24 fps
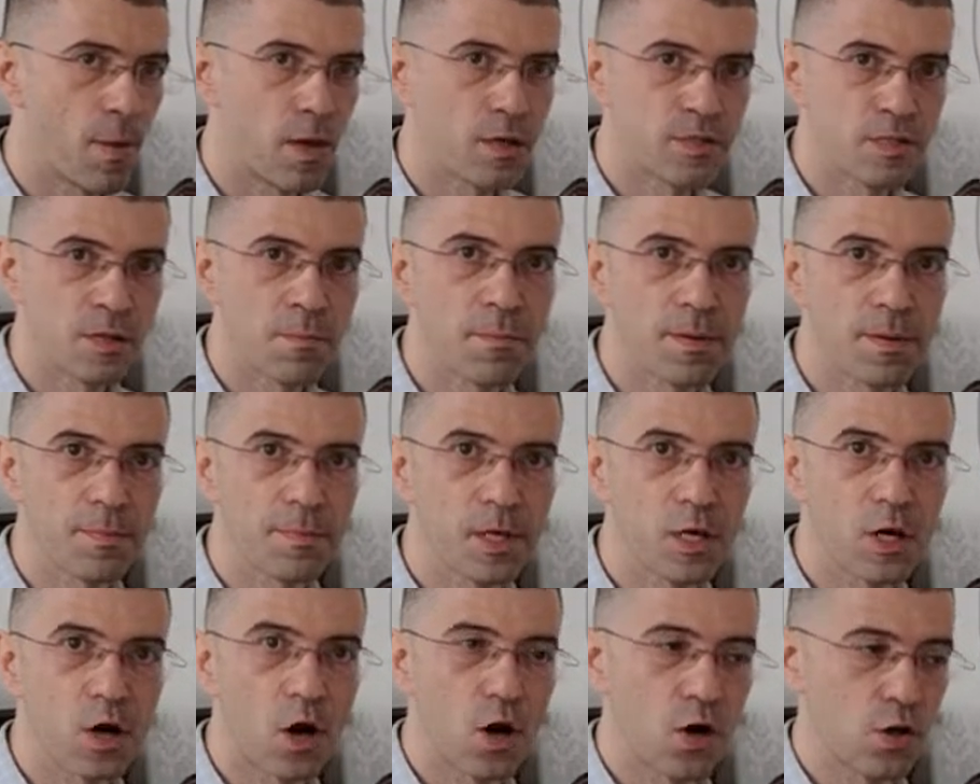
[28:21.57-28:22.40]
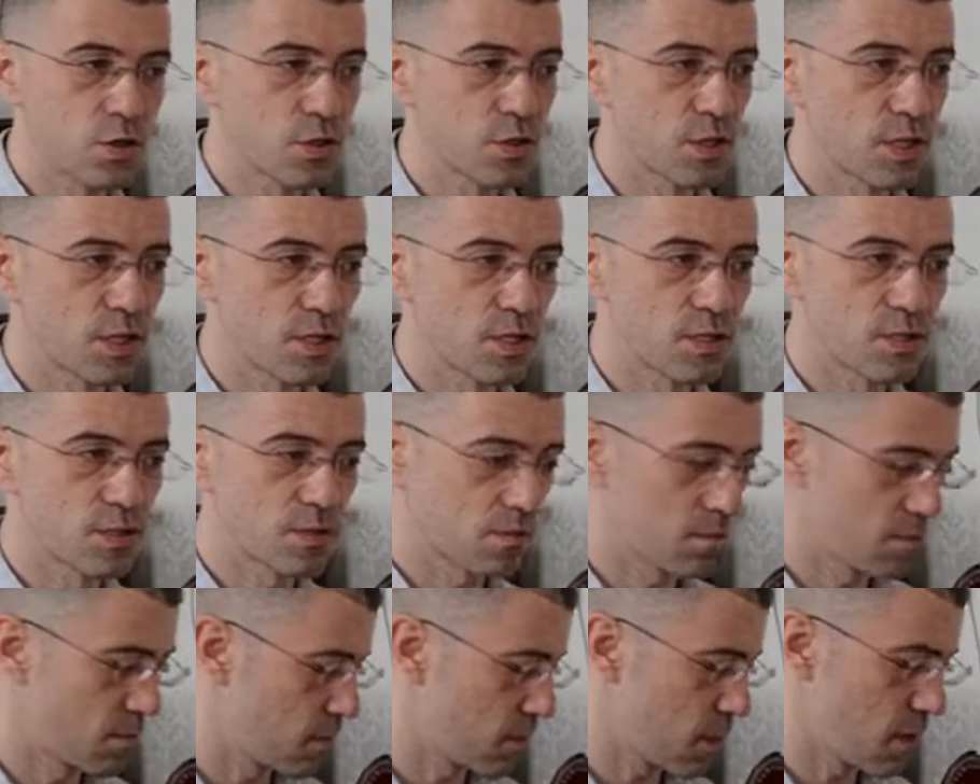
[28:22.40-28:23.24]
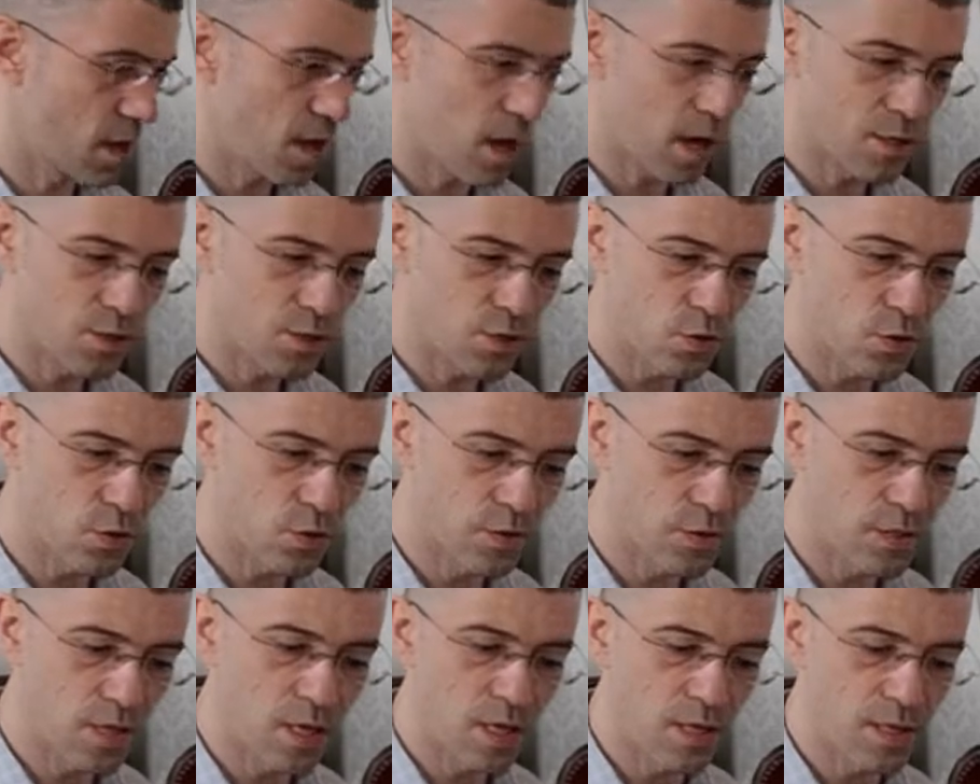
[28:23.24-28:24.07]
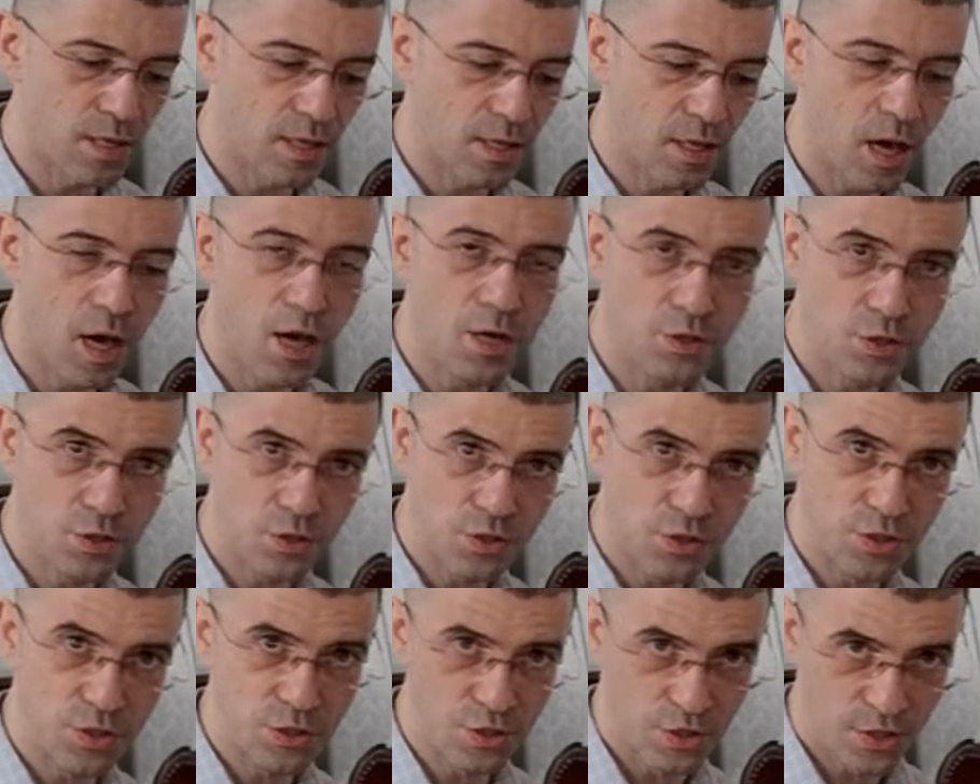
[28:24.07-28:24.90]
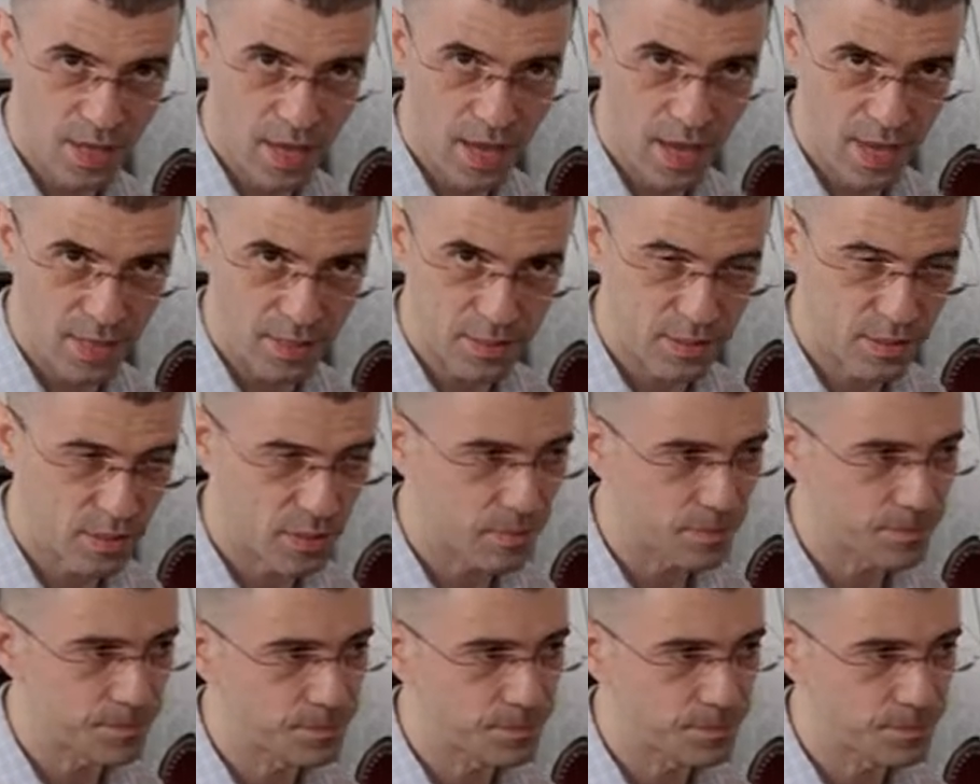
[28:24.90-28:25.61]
Simply because, as you'll see in the cartridge test,